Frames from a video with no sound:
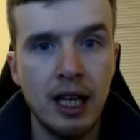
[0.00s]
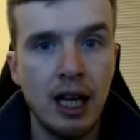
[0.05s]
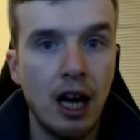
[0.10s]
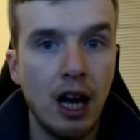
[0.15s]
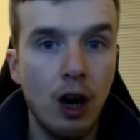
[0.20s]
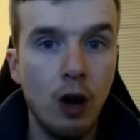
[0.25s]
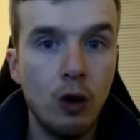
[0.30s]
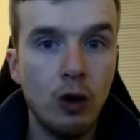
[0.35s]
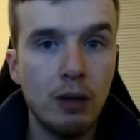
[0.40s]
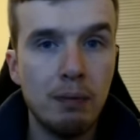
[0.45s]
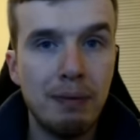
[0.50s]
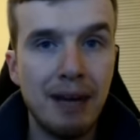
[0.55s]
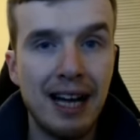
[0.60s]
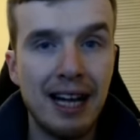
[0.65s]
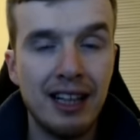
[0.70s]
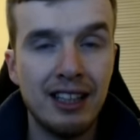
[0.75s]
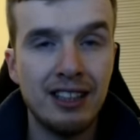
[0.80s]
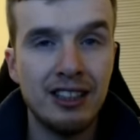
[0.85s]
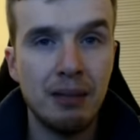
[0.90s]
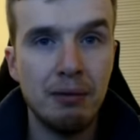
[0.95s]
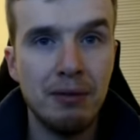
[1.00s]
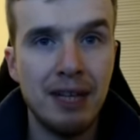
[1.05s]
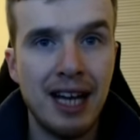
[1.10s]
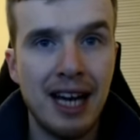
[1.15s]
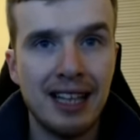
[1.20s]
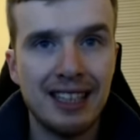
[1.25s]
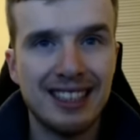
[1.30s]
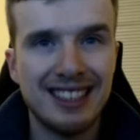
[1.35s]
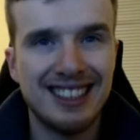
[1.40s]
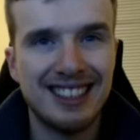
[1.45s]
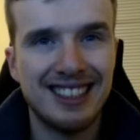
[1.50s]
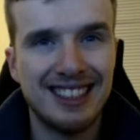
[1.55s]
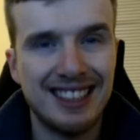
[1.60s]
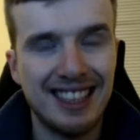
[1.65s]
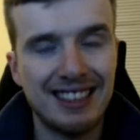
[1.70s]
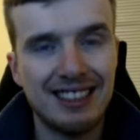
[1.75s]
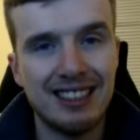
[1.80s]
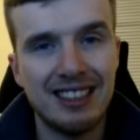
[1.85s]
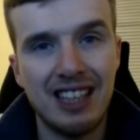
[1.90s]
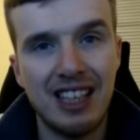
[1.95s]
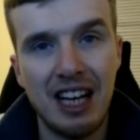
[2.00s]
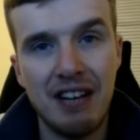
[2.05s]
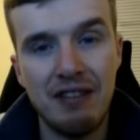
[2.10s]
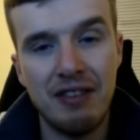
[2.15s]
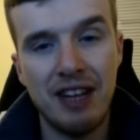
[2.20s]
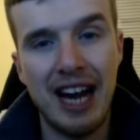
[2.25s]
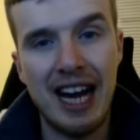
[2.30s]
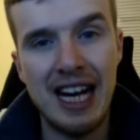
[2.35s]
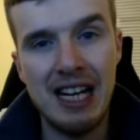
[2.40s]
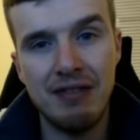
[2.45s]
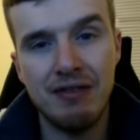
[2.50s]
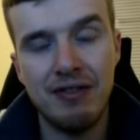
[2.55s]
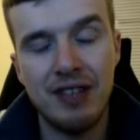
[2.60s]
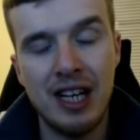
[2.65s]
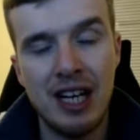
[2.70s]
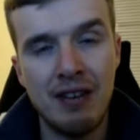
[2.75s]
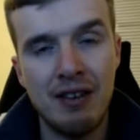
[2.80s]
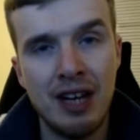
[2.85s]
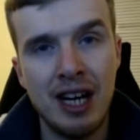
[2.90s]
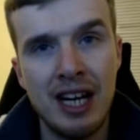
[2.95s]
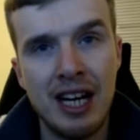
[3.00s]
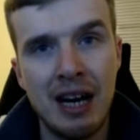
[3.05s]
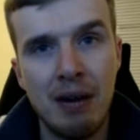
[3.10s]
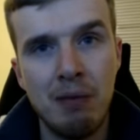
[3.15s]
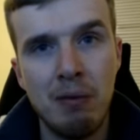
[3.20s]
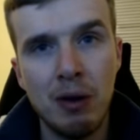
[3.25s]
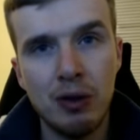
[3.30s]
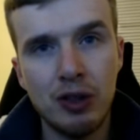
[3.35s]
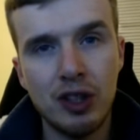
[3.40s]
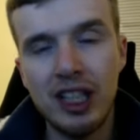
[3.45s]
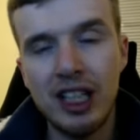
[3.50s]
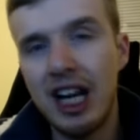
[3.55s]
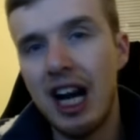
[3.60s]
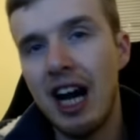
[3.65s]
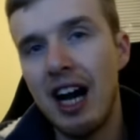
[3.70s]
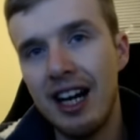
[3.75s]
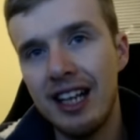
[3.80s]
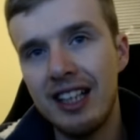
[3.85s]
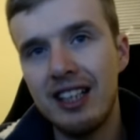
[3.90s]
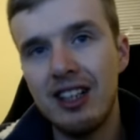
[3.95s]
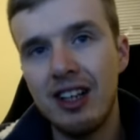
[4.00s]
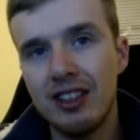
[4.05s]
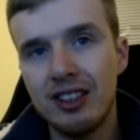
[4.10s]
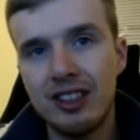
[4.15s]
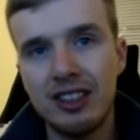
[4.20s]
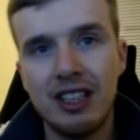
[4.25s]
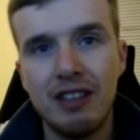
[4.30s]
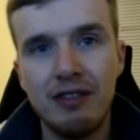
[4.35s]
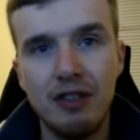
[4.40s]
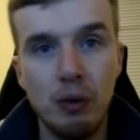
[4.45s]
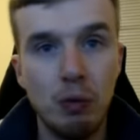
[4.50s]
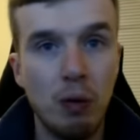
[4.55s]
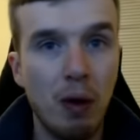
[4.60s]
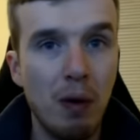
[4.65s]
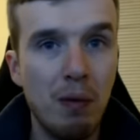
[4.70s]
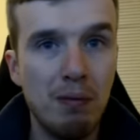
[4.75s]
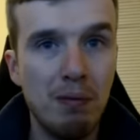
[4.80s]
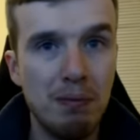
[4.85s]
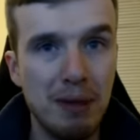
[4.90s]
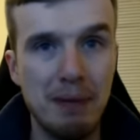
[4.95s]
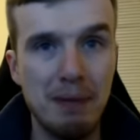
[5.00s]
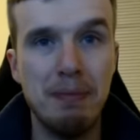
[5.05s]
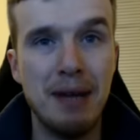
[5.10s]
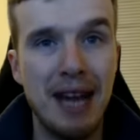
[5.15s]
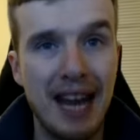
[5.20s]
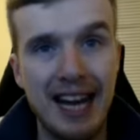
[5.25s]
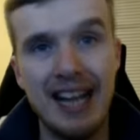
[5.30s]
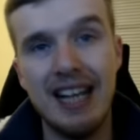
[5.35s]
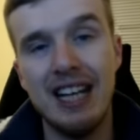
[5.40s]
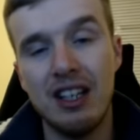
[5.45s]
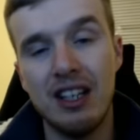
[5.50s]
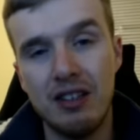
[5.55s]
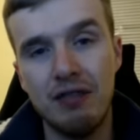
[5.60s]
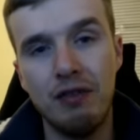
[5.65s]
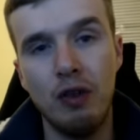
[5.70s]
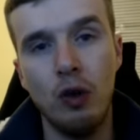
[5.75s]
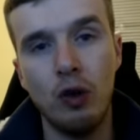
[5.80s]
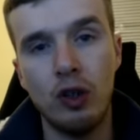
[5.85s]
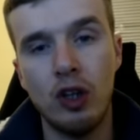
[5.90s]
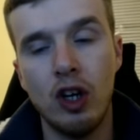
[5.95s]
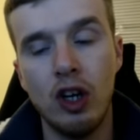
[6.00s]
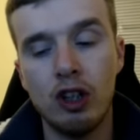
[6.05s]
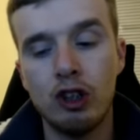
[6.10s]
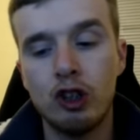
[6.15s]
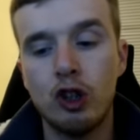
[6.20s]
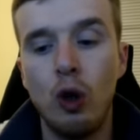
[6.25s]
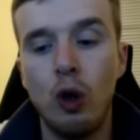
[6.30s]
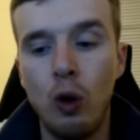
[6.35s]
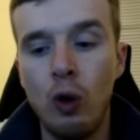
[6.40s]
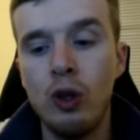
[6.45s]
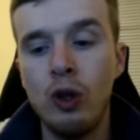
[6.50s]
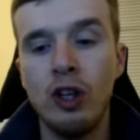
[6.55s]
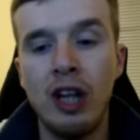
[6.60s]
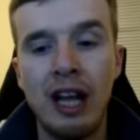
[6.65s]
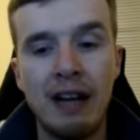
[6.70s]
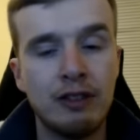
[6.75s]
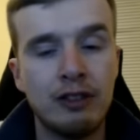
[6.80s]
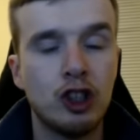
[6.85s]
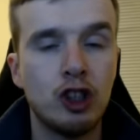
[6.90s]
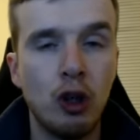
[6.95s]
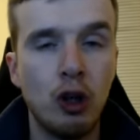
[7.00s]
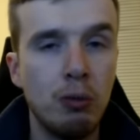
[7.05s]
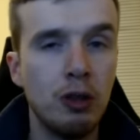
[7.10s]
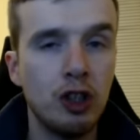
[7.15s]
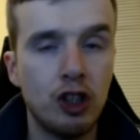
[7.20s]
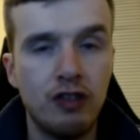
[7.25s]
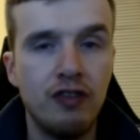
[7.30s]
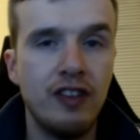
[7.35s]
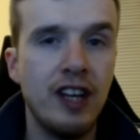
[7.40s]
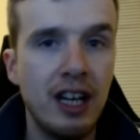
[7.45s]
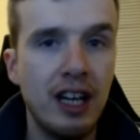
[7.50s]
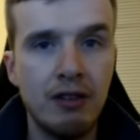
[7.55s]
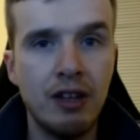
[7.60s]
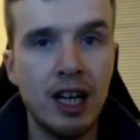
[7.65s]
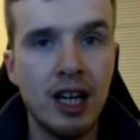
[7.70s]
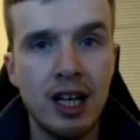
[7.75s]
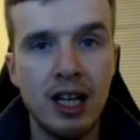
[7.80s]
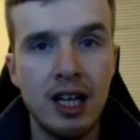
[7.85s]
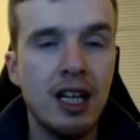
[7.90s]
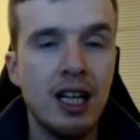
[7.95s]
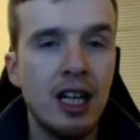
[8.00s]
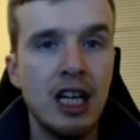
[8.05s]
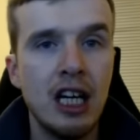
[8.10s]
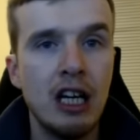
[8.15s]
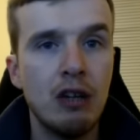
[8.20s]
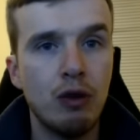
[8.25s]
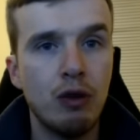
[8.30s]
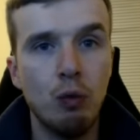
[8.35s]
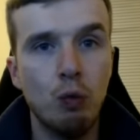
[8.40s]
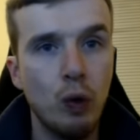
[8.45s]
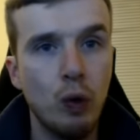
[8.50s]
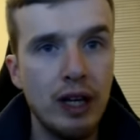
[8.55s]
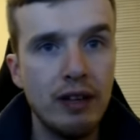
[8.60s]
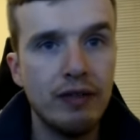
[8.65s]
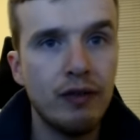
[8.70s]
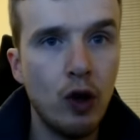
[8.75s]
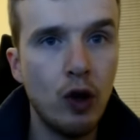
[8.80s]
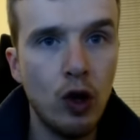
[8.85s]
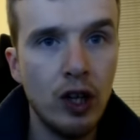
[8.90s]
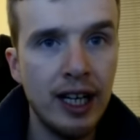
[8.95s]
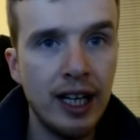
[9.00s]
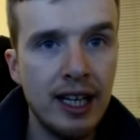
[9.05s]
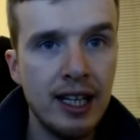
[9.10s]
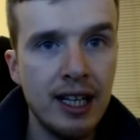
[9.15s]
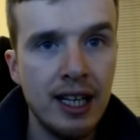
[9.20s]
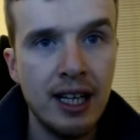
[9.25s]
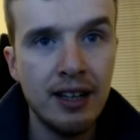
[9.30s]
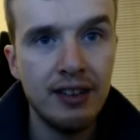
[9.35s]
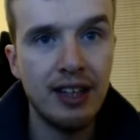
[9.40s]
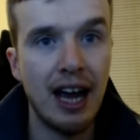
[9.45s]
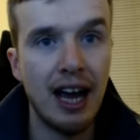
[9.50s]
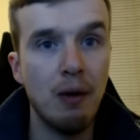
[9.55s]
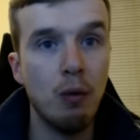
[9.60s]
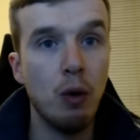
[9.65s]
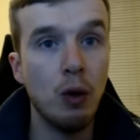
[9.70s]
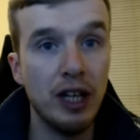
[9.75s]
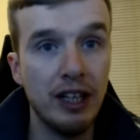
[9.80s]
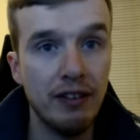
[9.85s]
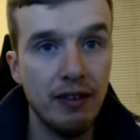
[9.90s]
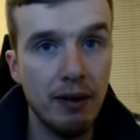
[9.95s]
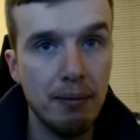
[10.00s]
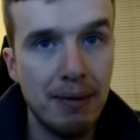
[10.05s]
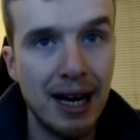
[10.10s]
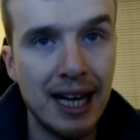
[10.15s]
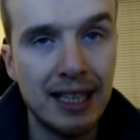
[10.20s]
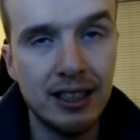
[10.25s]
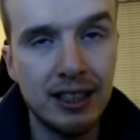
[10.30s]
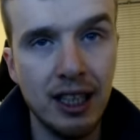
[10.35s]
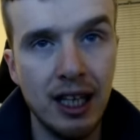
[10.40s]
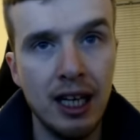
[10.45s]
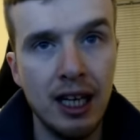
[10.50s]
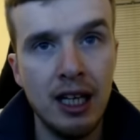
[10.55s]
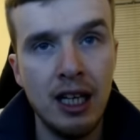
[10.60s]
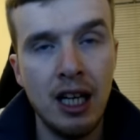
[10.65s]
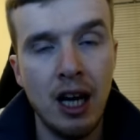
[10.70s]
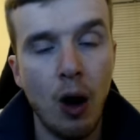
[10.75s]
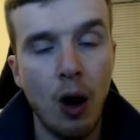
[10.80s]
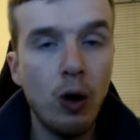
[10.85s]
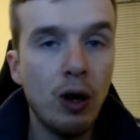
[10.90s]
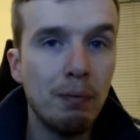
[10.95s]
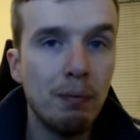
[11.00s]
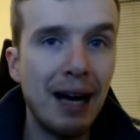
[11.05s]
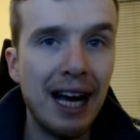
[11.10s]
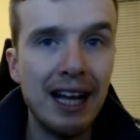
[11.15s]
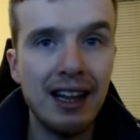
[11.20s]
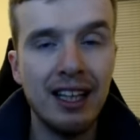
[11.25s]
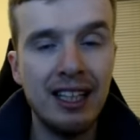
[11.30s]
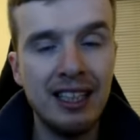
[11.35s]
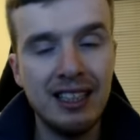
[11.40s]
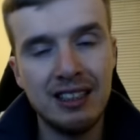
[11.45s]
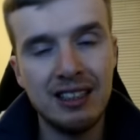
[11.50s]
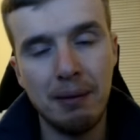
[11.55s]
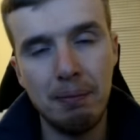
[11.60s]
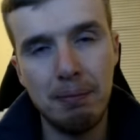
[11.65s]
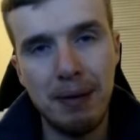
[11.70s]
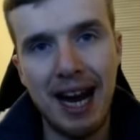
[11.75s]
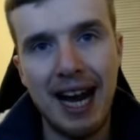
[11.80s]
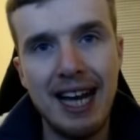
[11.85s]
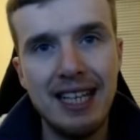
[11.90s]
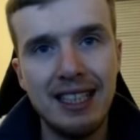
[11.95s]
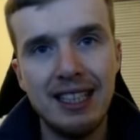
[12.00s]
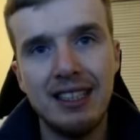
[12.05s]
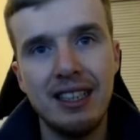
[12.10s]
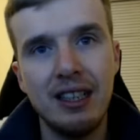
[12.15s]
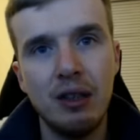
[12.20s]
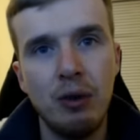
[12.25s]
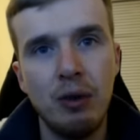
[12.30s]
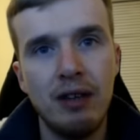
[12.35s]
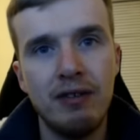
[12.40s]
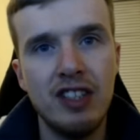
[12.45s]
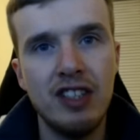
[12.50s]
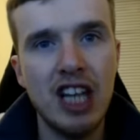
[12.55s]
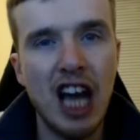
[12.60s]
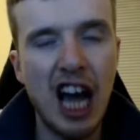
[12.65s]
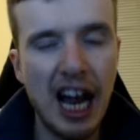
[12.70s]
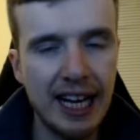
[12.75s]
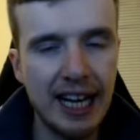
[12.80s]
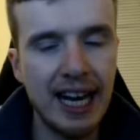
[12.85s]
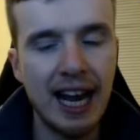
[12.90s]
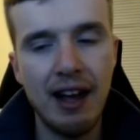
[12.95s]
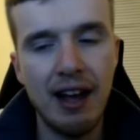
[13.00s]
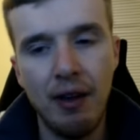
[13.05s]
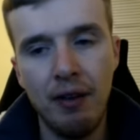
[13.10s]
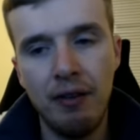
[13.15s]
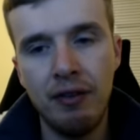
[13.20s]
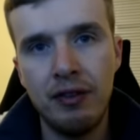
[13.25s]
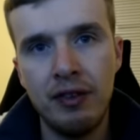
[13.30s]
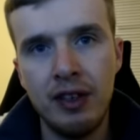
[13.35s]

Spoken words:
Ogre Battler's up next. A 6/9 for 8 Faeria. Now, most of the high cost stuff you won't be paying its full cost, or you'll have so much Faeria from Windfall in that it won't even matter. Ogre Battler is a pain to deal with, 9 health.